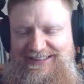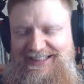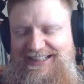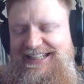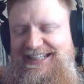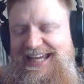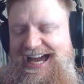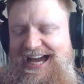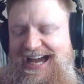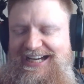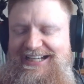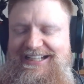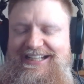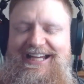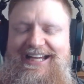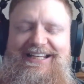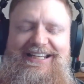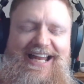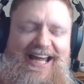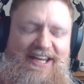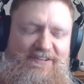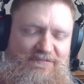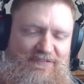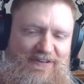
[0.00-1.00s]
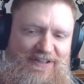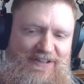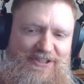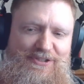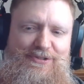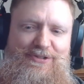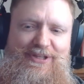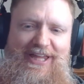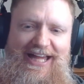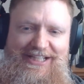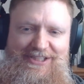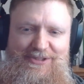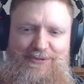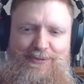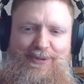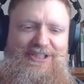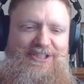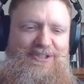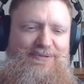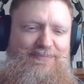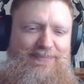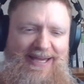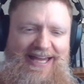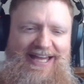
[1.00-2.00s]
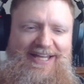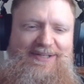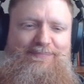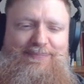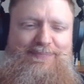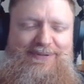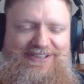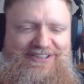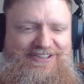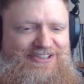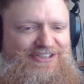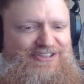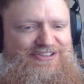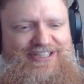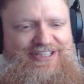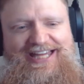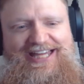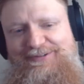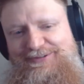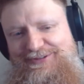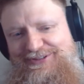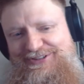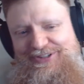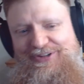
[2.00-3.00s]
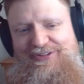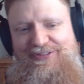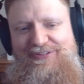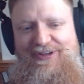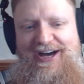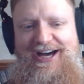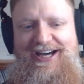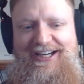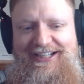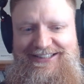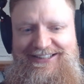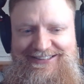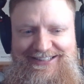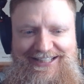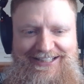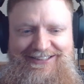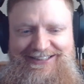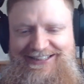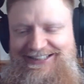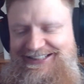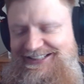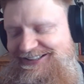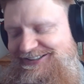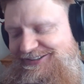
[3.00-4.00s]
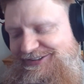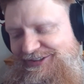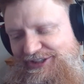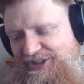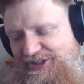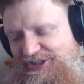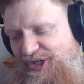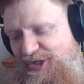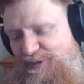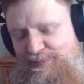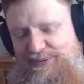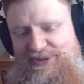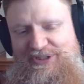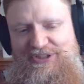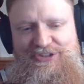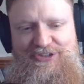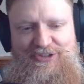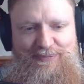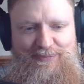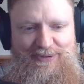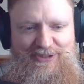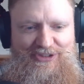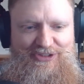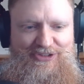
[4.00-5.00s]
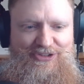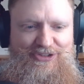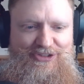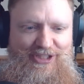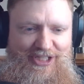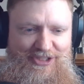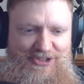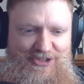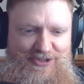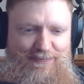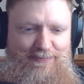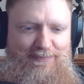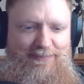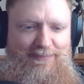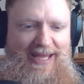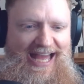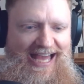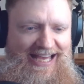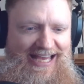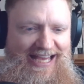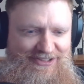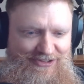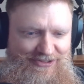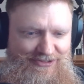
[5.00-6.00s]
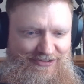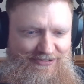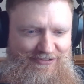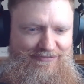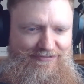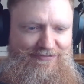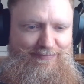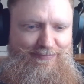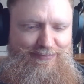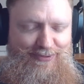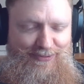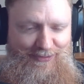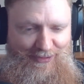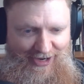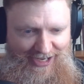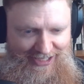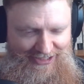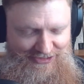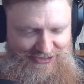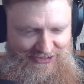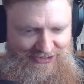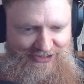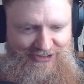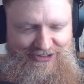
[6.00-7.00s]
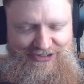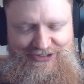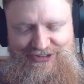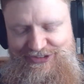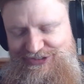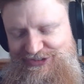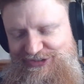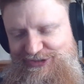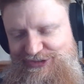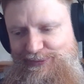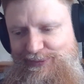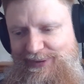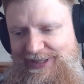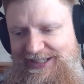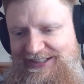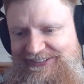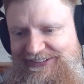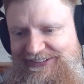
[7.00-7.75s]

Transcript: Yeah, and I figured that's what you meant, but just that was the thought because I, you know, ERPs can be such massive projects, as you well